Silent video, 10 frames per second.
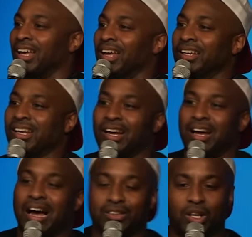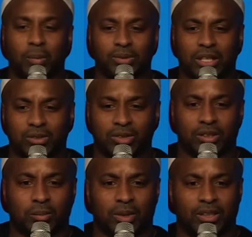And uh, I thought it was
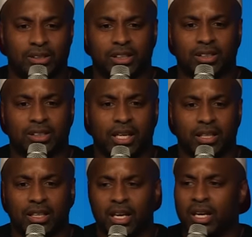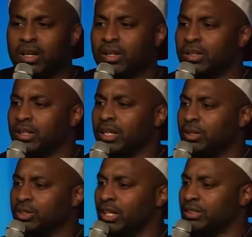interesting because she said, Can you
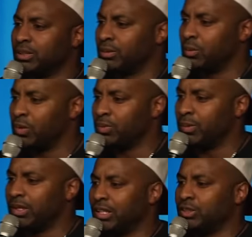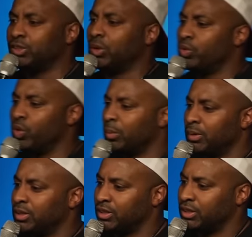share something with me that you don't
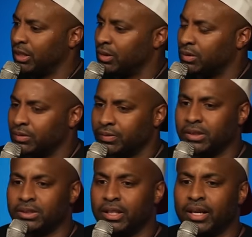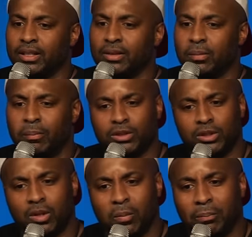normally share on the first date, but you
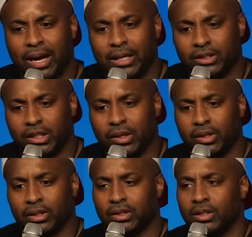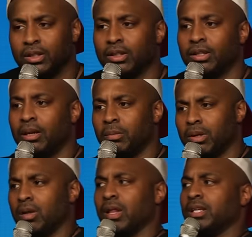don't mind sharing? I'm like,
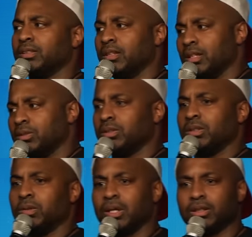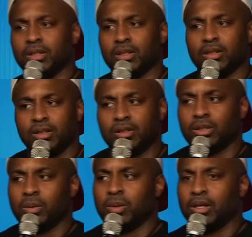Oh, that is an interesting question.
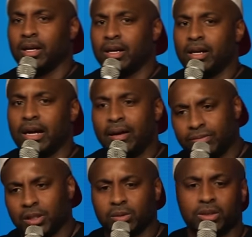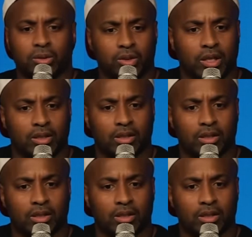Sure, uh, I have sickle cell trait.